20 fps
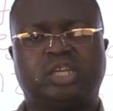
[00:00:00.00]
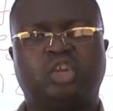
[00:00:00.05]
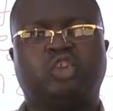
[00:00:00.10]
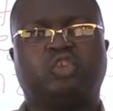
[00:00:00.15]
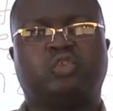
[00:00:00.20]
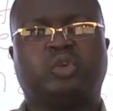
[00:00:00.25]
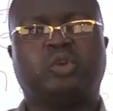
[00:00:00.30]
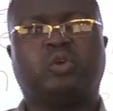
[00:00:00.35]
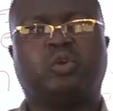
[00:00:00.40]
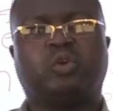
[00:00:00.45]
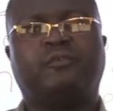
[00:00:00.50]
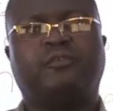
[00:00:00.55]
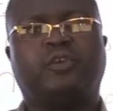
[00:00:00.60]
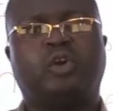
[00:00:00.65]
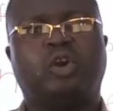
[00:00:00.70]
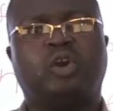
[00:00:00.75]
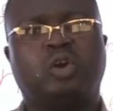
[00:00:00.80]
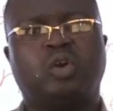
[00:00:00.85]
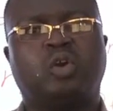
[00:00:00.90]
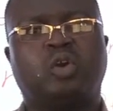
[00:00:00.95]
So when you go for
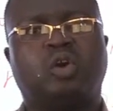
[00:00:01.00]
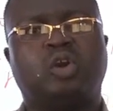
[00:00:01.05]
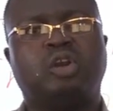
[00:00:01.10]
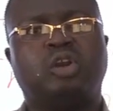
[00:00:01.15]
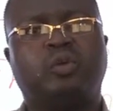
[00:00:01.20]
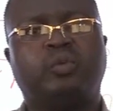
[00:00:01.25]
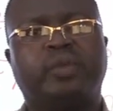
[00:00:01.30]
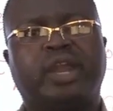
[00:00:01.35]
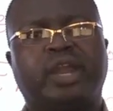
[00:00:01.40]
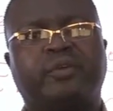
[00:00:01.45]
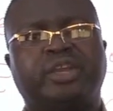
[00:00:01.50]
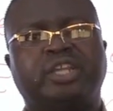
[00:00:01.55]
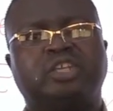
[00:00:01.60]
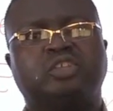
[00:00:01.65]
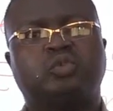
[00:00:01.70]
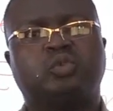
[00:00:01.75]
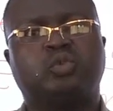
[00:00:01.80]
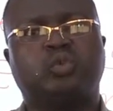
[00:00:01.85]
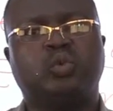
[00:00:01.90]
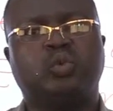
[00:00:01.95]
long call, we are going
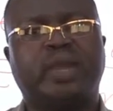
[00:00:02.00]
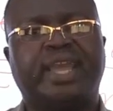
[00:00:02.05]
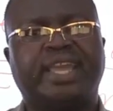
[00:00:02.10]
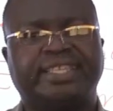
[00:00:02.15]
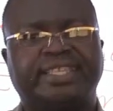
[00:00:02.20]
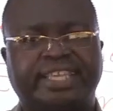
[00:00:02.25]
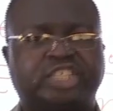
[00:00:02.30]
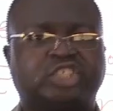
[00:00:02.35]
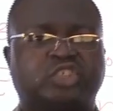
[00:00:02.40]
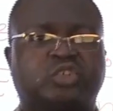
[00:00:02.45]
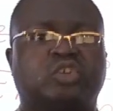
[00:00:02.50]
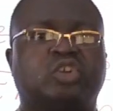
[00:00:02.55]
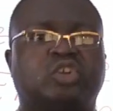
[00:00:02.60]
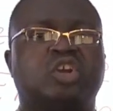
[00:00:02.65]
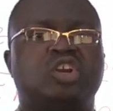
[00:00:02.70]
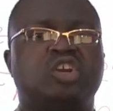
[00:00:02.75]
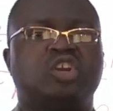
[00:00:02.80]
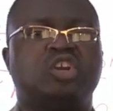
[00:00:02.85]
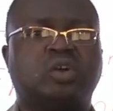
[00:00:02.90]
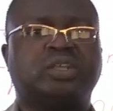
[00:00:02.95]
to do egestion,
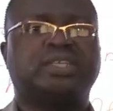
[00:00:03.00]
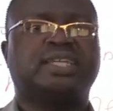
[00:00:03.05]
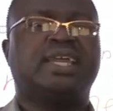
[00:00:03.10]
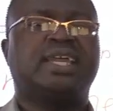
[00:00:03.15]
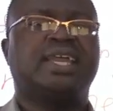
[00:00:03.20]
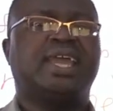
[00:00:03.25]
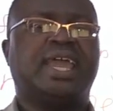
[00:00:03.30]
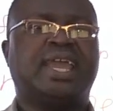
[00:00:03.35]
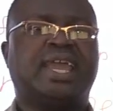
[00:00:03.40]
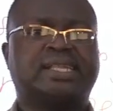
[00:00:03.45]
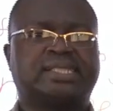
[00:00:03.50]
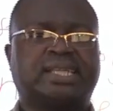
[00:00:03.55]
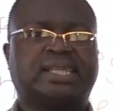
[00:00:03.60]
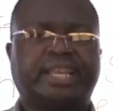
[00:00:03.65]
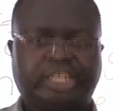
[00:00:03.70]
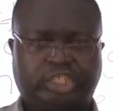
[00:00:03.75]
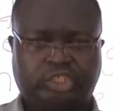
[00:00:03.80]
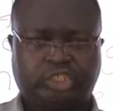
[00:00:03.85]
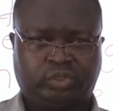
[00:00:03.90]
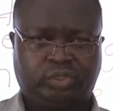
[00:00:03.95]
not
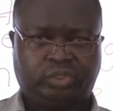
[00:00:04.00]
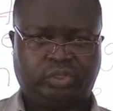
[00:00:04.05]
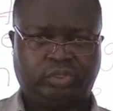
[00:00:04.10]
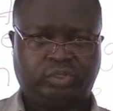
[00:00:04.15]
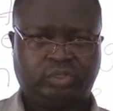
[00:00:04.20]
excretion.